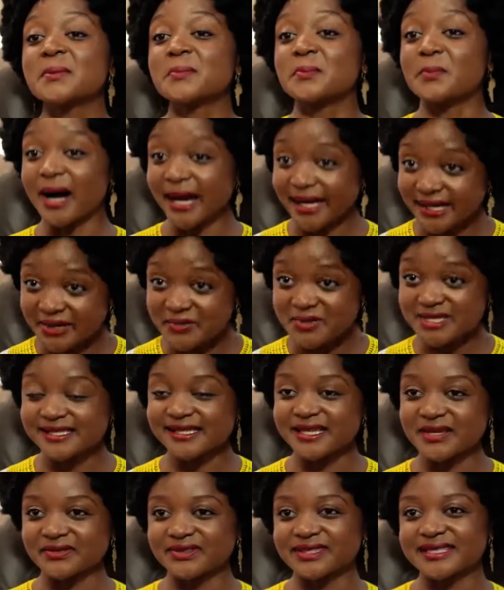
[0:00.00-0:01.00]
My name
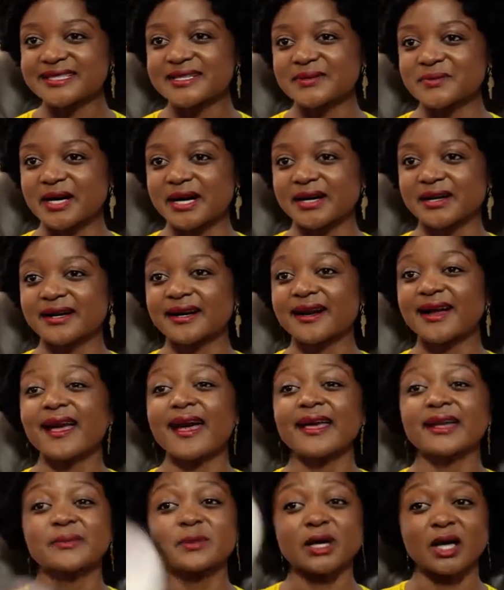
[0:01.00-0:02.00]
is Evelyn Namara
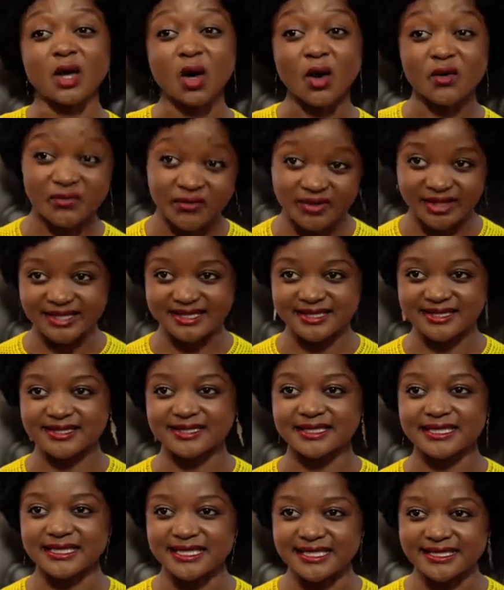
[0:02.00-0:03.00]
and I'm a
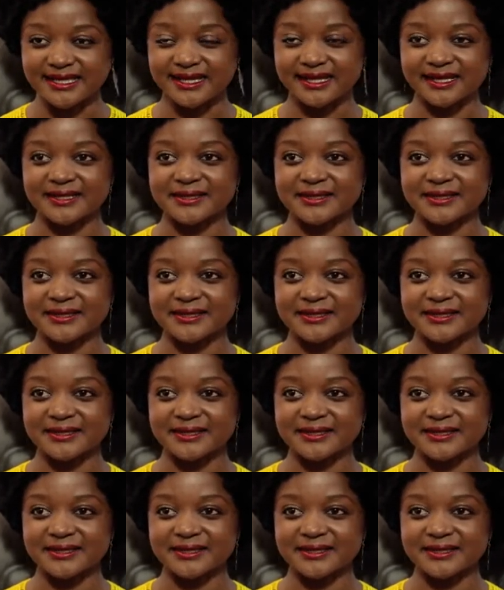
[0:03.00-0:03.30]
confident leader.